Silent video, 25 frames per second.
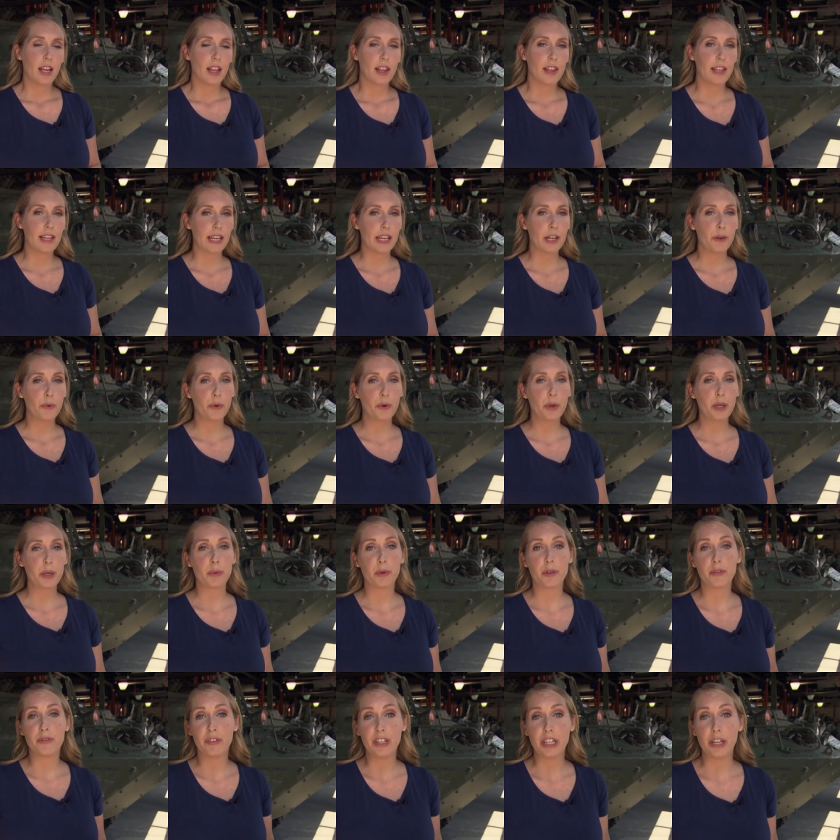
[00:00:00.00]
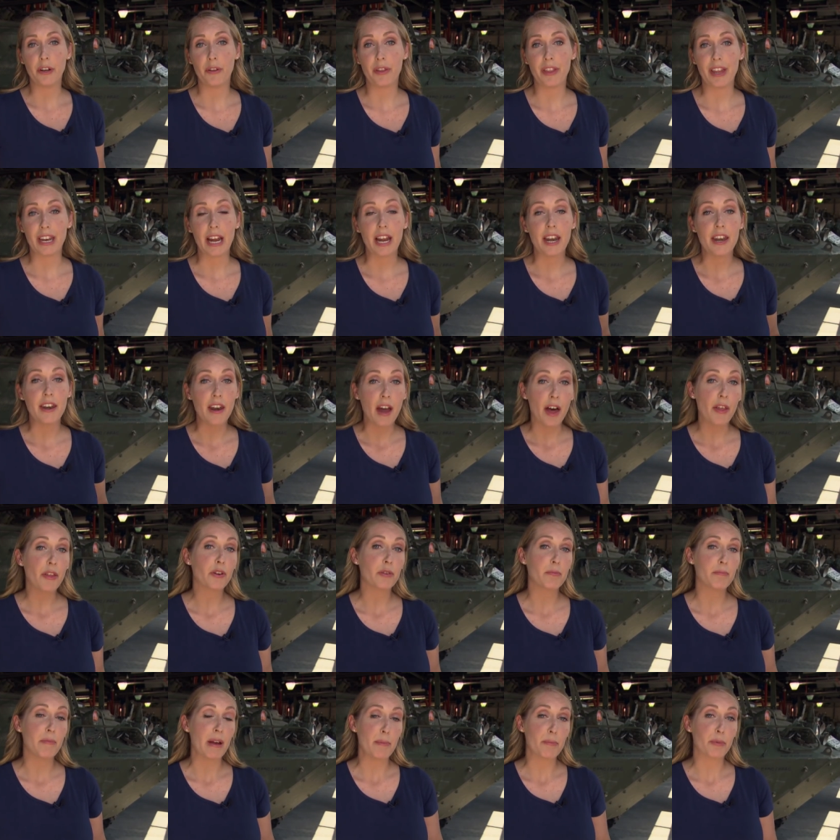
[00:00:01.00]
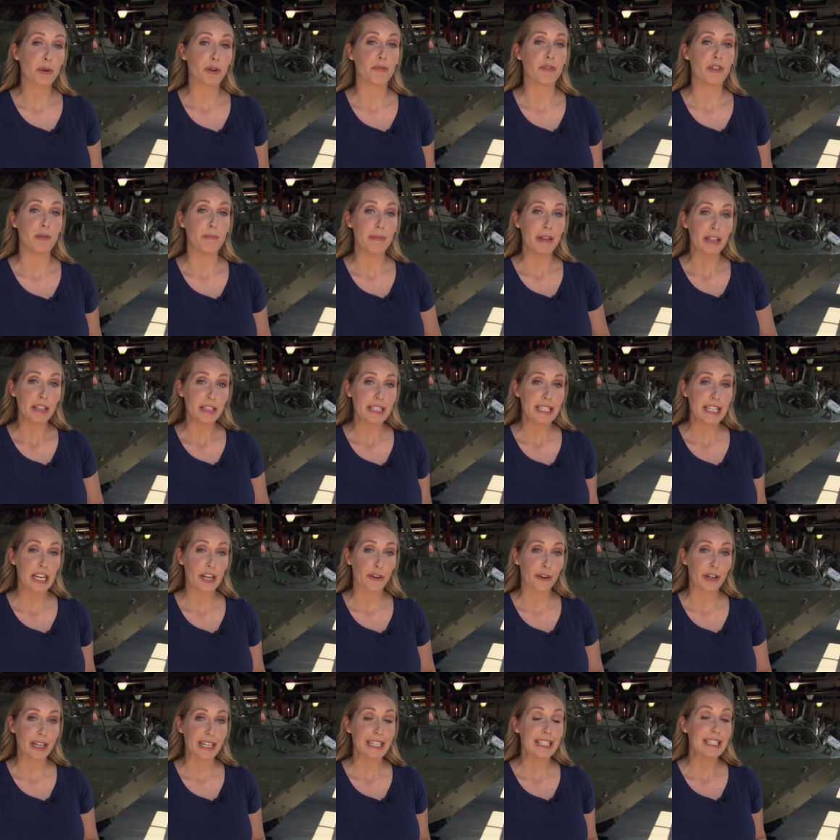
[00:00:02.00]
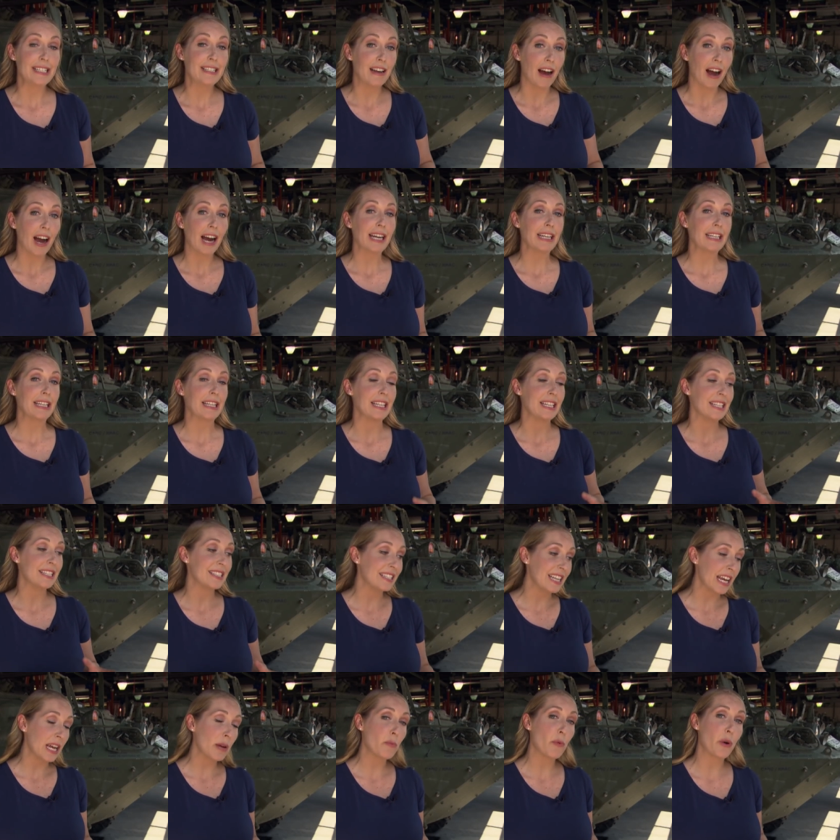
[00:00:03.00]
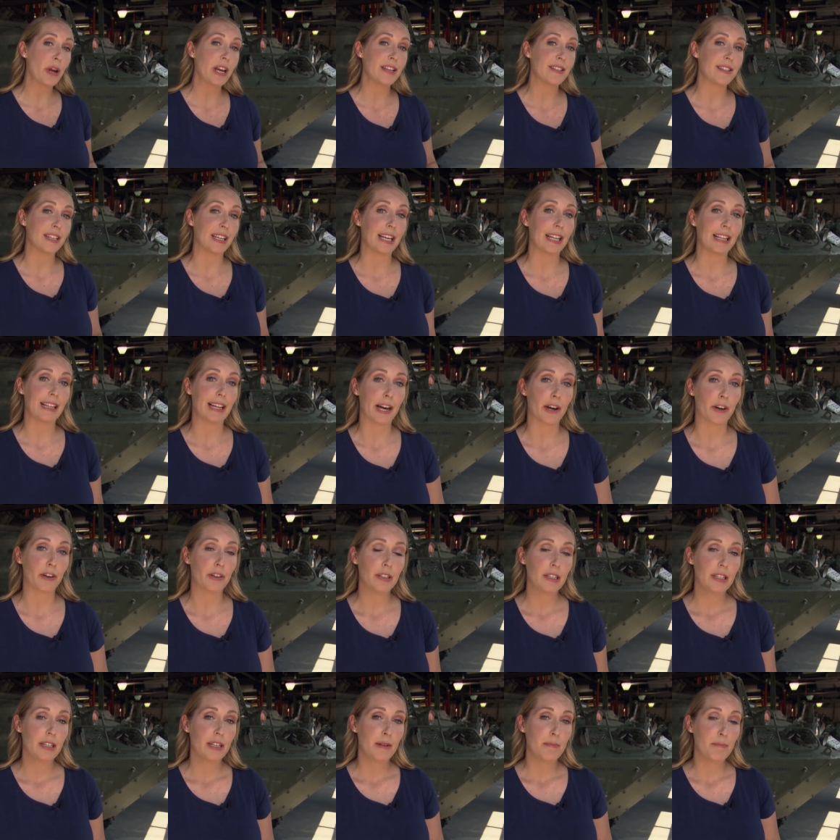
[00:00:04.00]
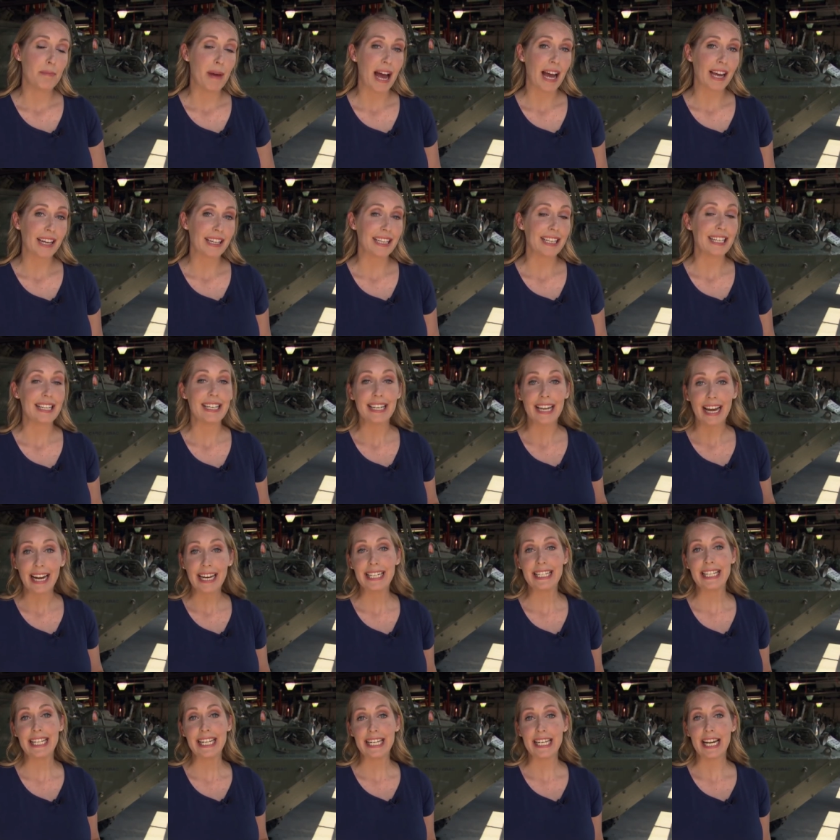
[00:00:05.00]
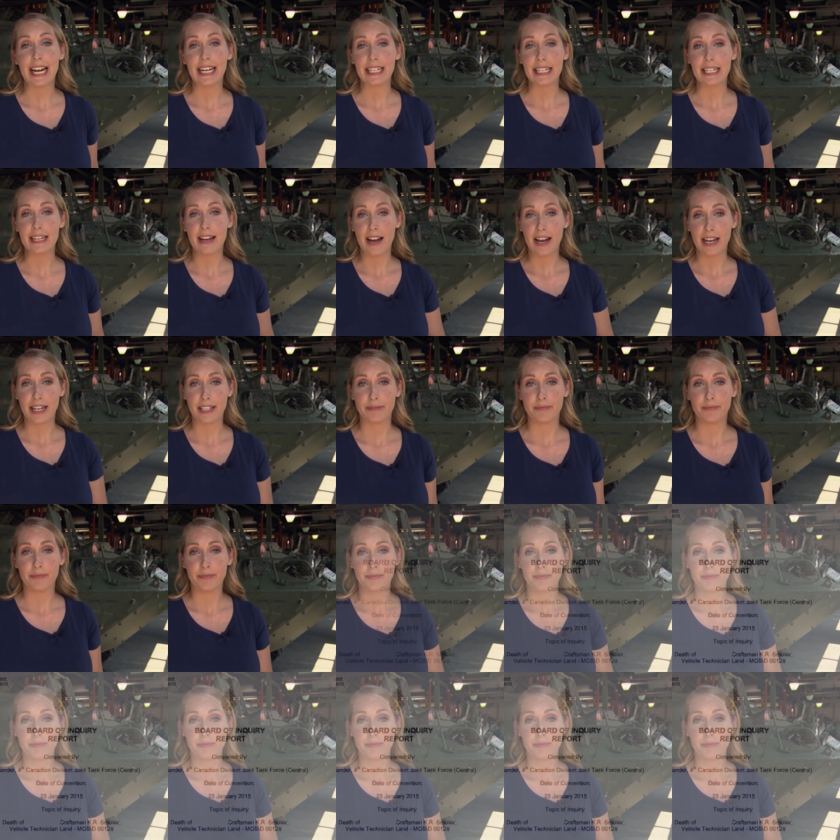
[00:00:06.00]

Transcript: The inquiry revealed that another member of the military died in the same way as Sinclair back in 1999.